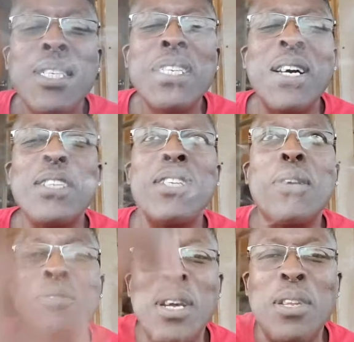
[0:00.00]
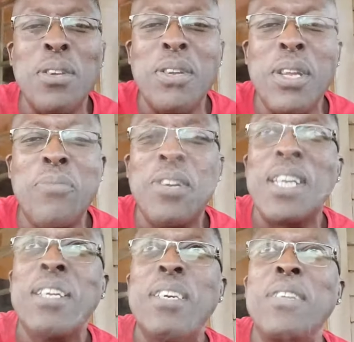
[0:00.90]
Yeah, I see. I was trying to look on that
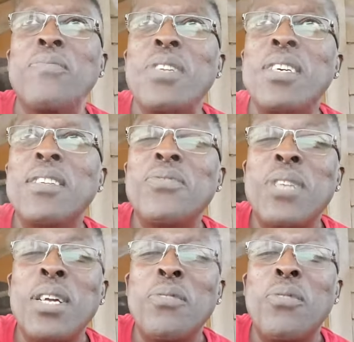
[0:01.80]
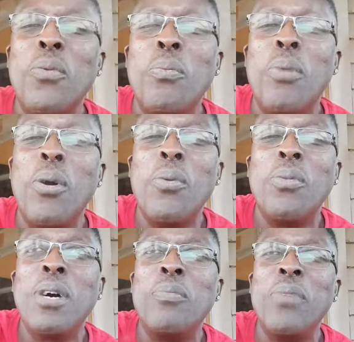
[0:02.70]
fucking telephone
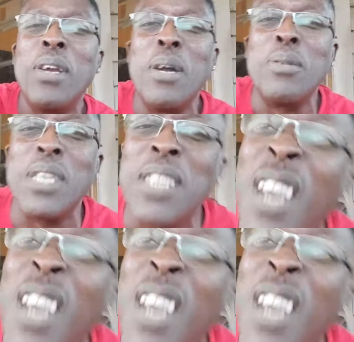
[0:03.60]
pole up there, and I was like, "This